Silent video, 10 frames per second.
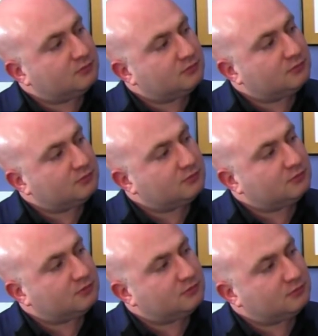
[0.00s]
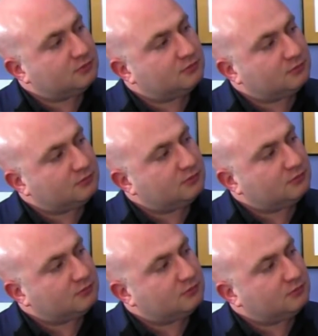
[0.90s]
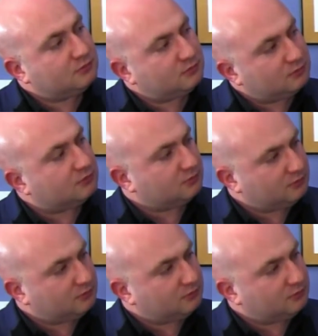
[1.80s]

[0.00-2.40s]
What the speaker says: No words are spoken by the person on screen.